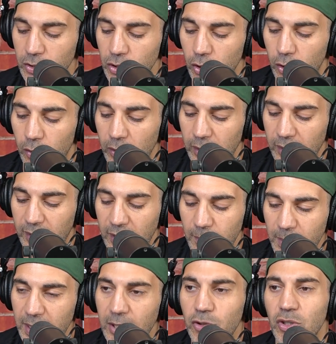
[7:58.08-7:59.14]
So going
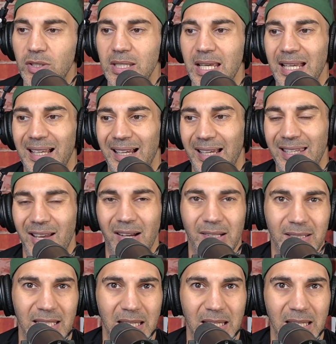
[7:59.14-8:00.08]
to be interesting. A young